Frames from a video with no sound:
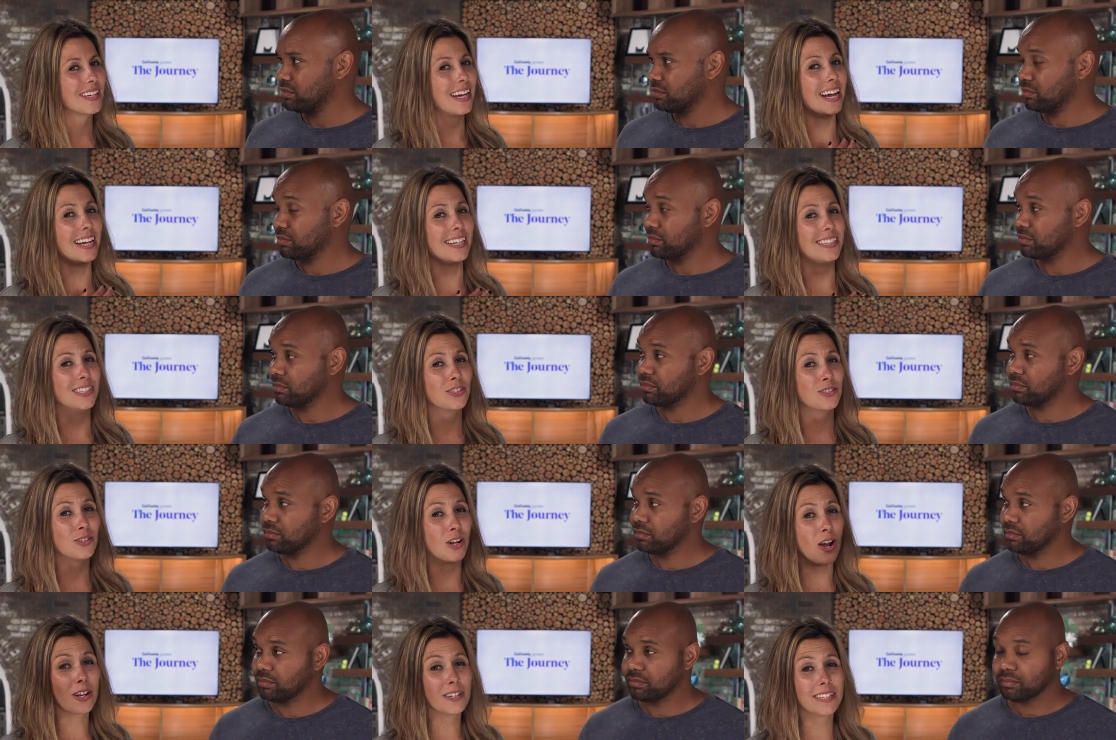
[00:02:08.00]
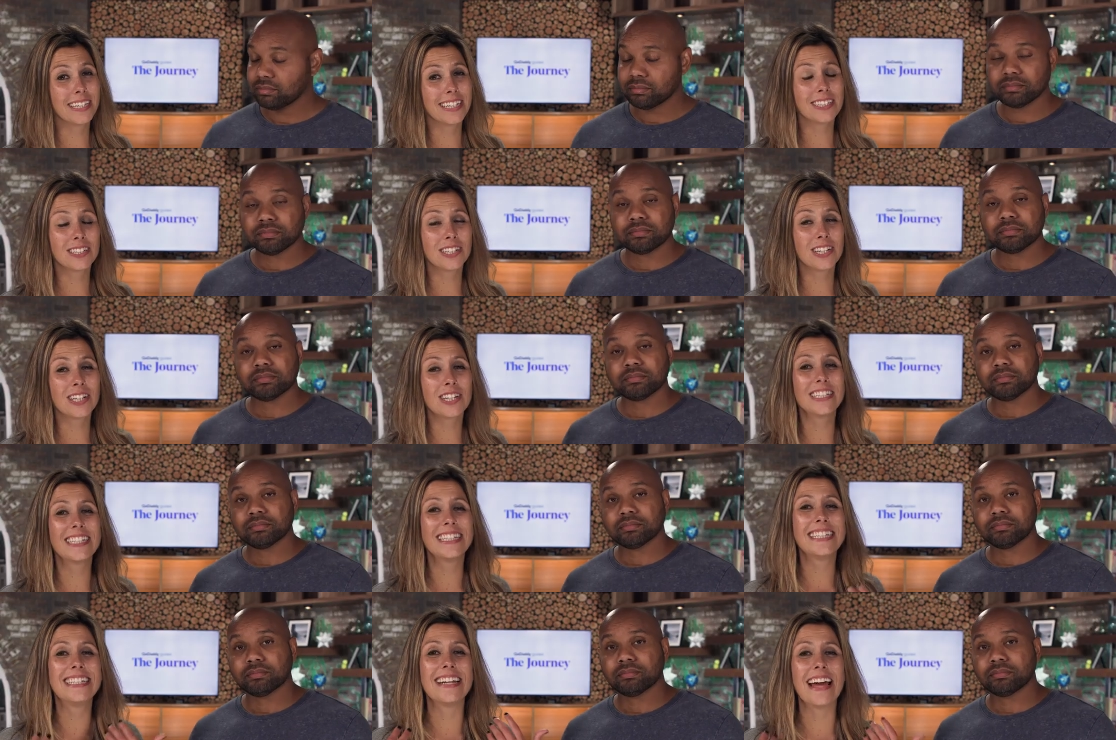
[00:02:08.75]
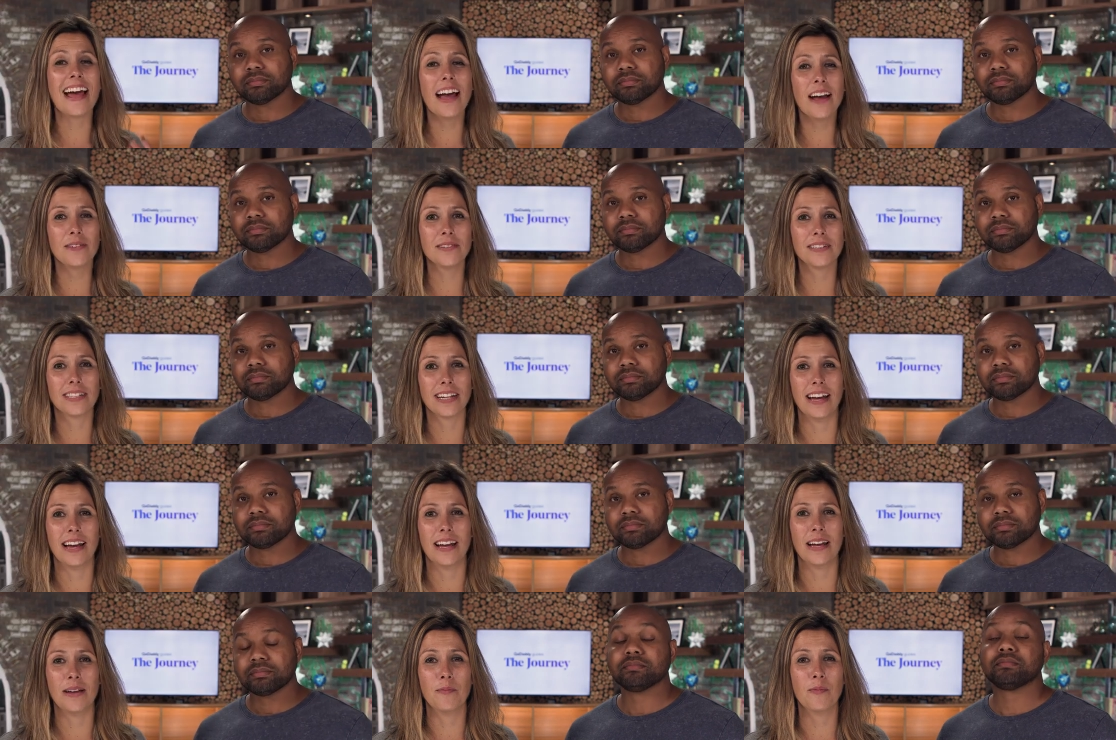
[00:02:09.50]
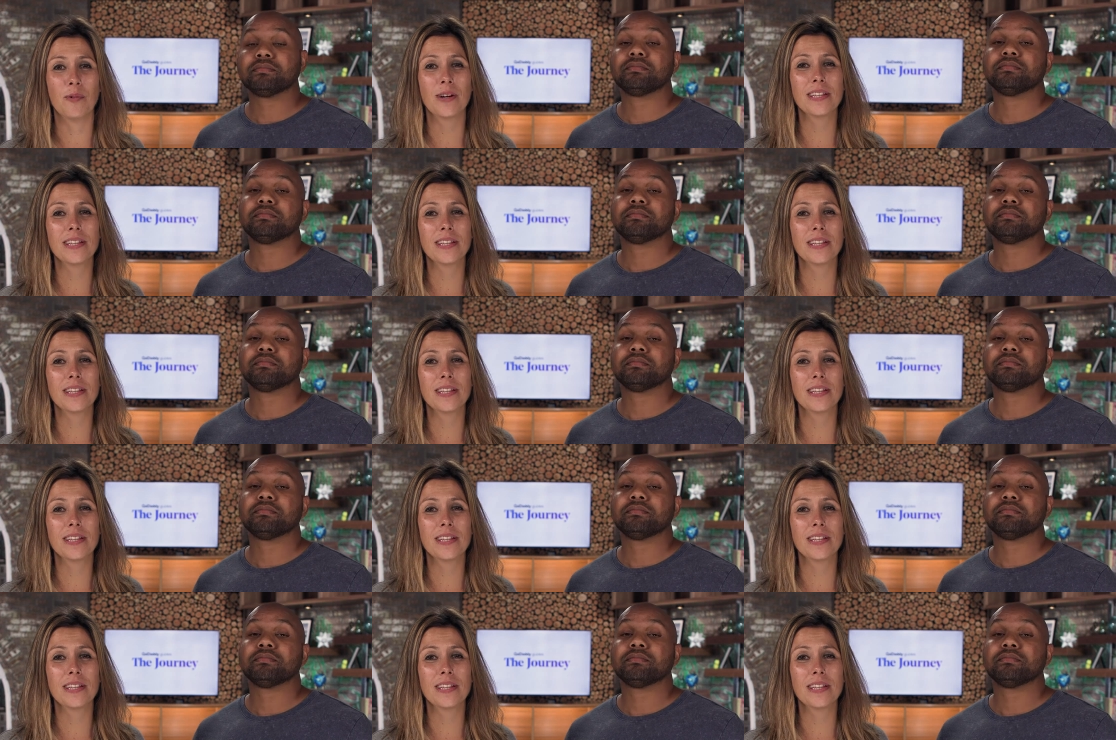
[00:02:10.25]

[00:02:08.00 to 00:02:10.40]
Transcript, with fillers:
Speaker 1: I strongly encourage downtime.